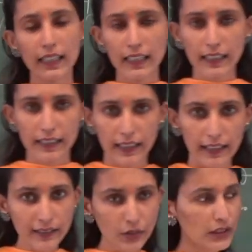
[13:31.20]
earlier.
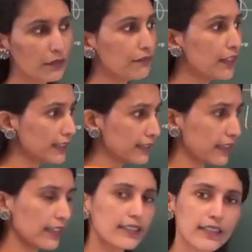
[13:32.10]
This is the first
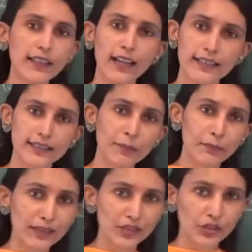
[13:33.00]
reason, that is the
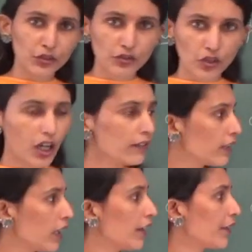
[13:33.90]
misuse of
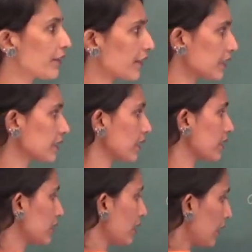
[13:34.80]

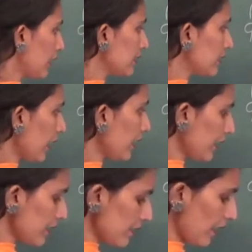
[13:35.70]
dastaks.
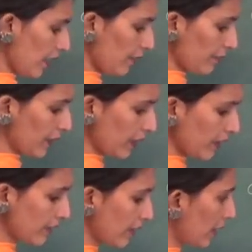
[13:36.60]
Second
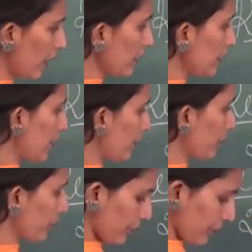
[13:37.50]
reason is
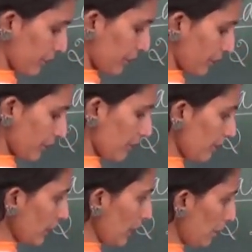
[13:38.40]

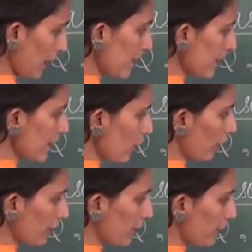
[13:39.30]
mending
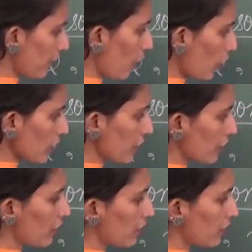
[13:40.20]
of the fort